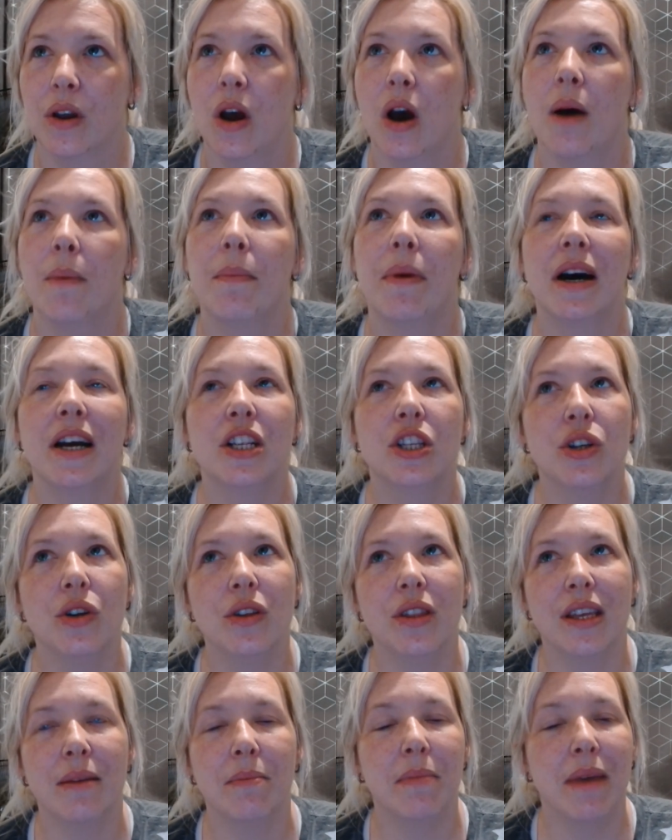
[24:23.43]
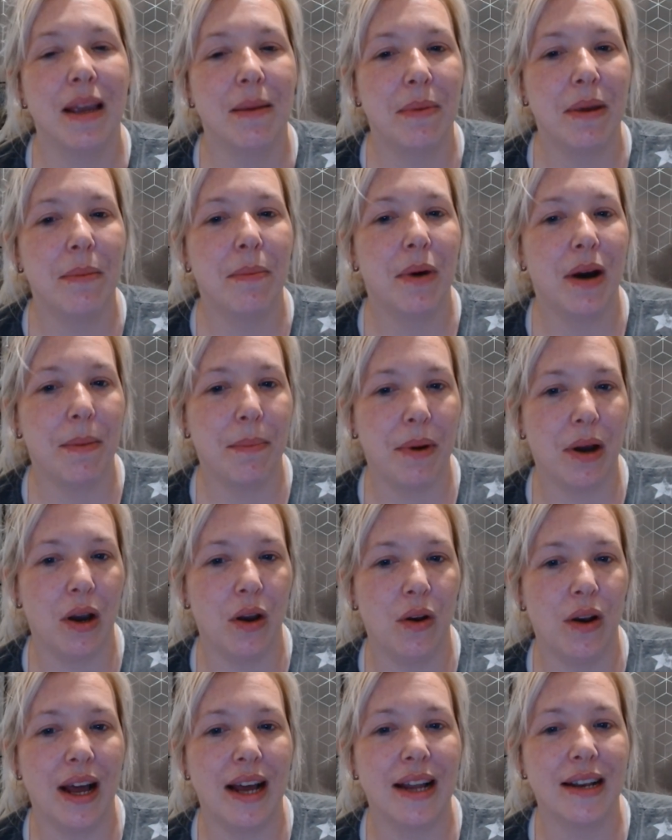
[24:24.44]
But I do think maybe
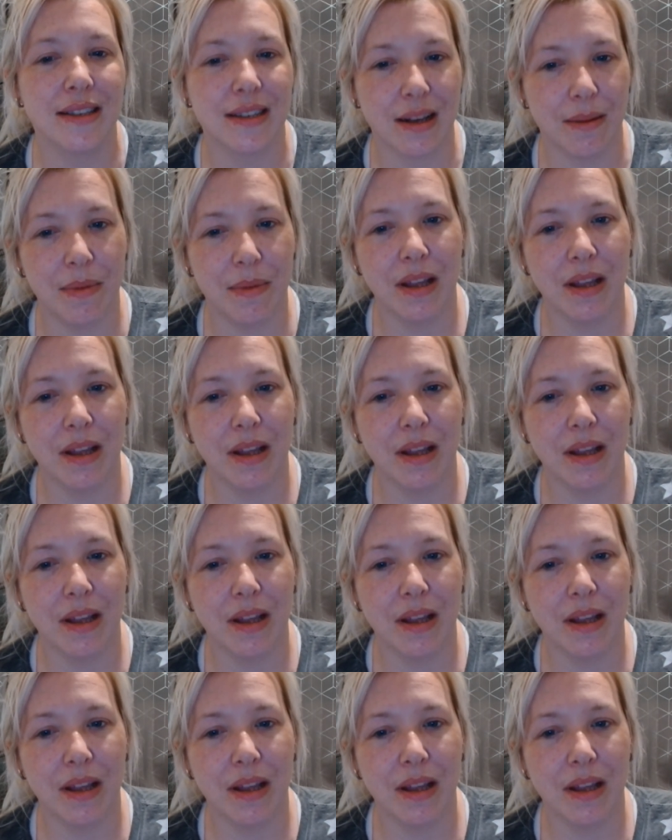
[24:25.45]
bipolar and some